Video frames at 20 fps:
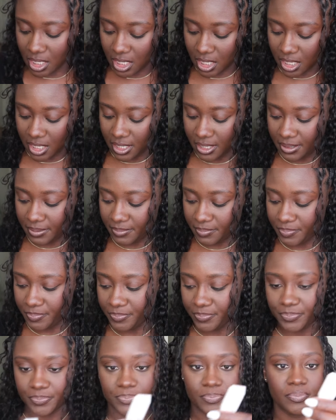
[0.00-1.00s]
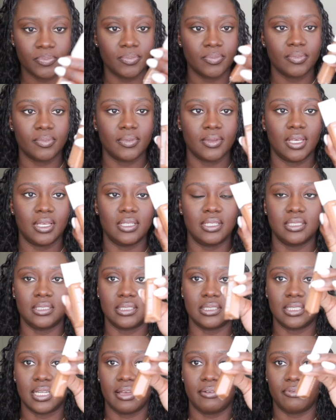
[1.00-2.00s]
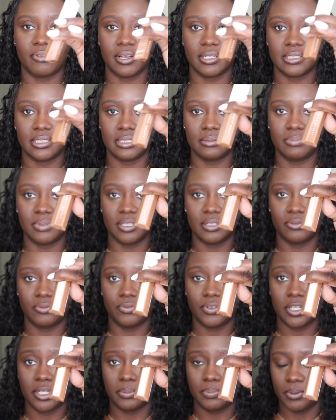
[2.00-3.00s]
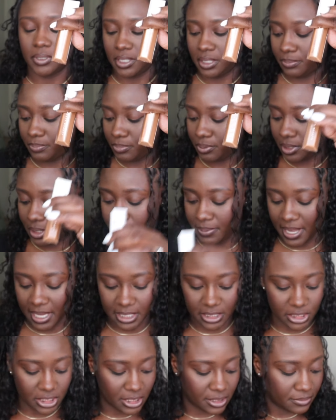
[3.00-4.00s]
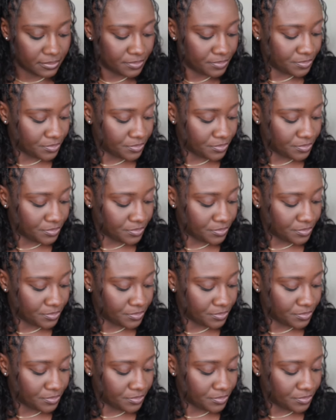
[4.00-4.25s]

Um, and this is not frosted, but very pretty, pretty packaging.